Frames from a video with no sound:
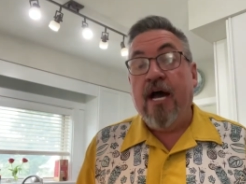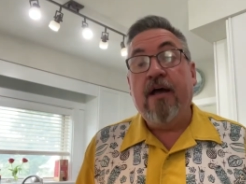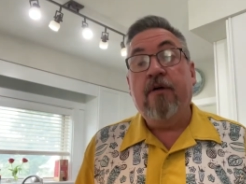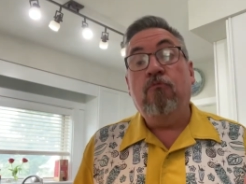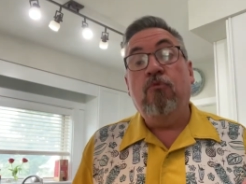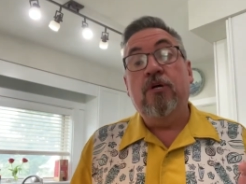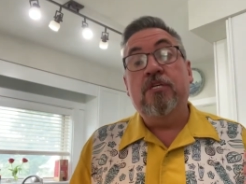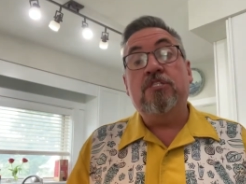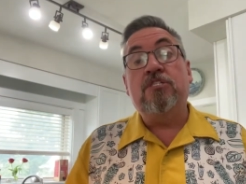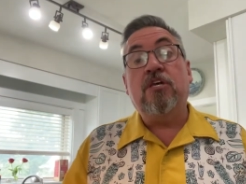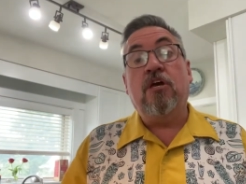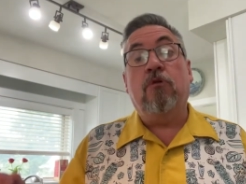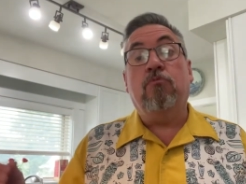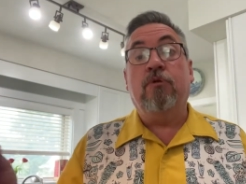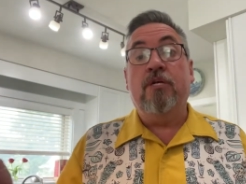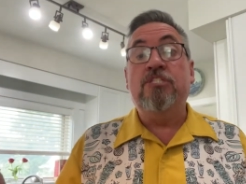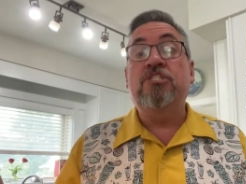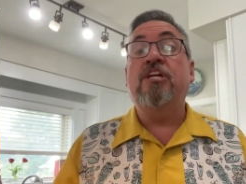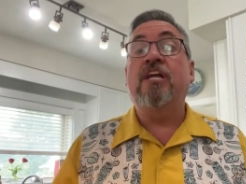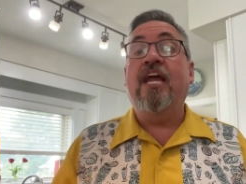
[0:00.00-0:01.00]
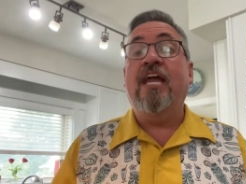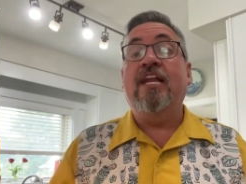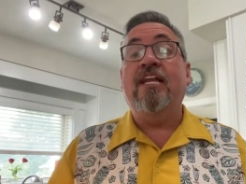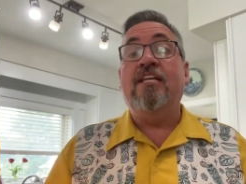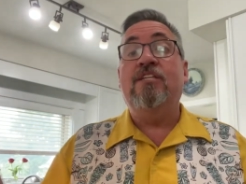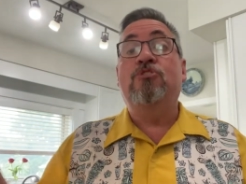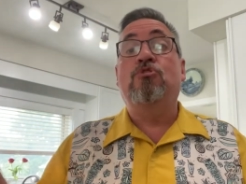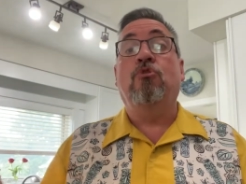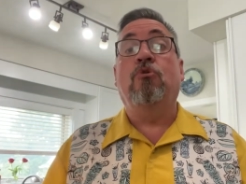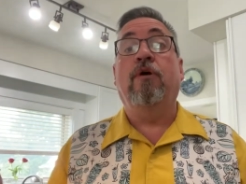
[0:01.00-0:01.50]
was
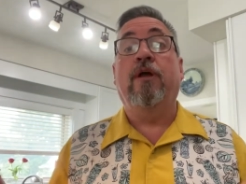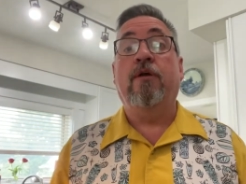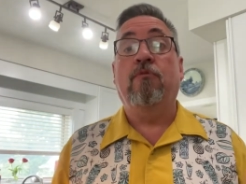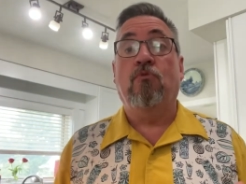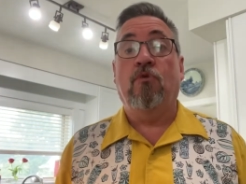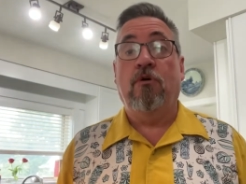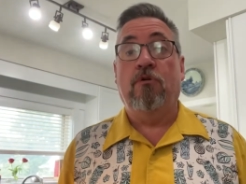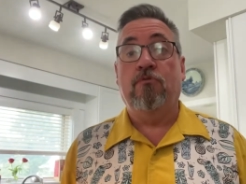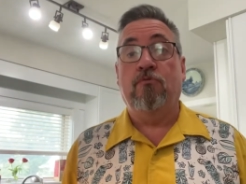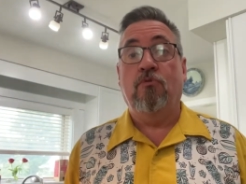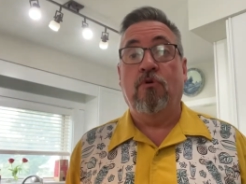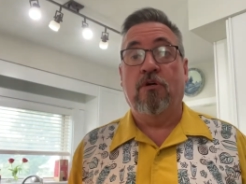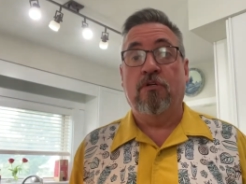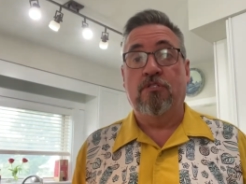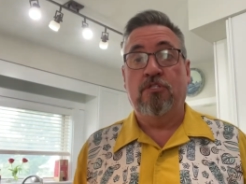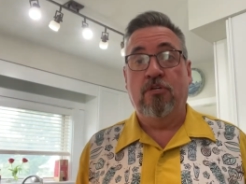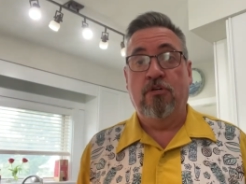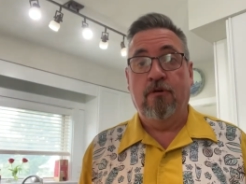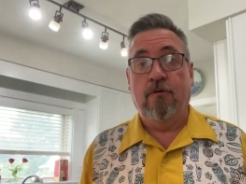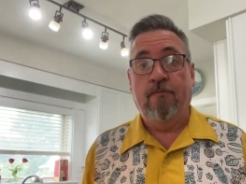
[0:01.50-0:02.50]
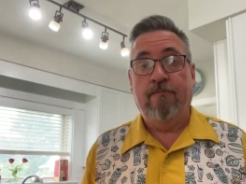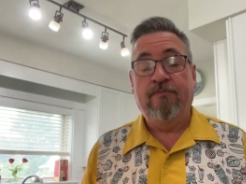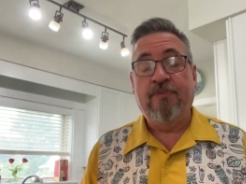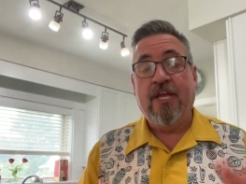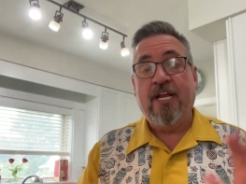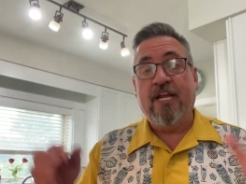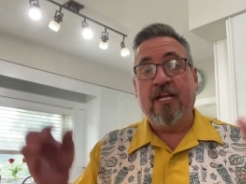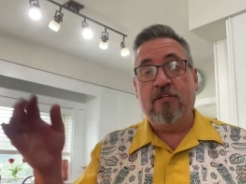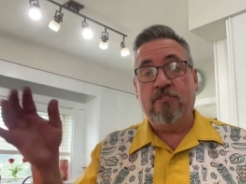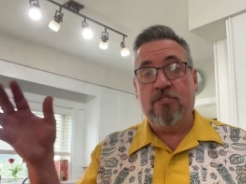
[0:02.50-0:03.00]
originated during World War II.
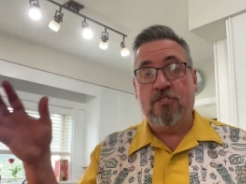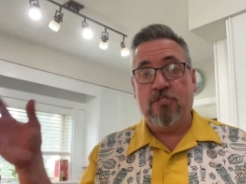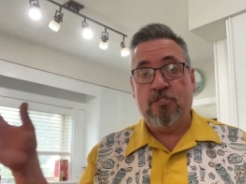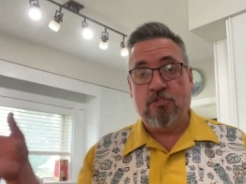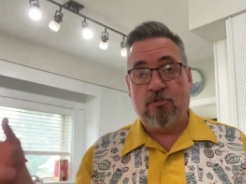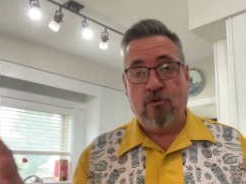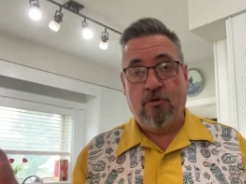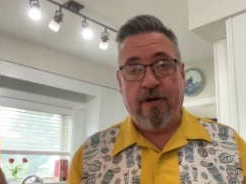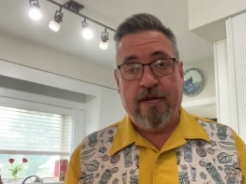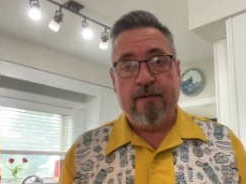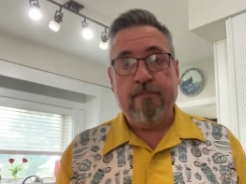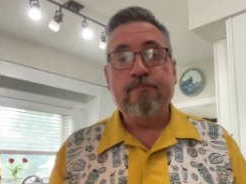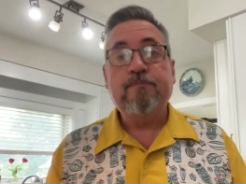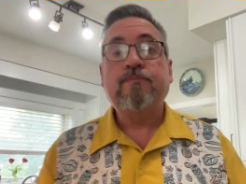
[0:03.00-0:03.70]
And here's the story.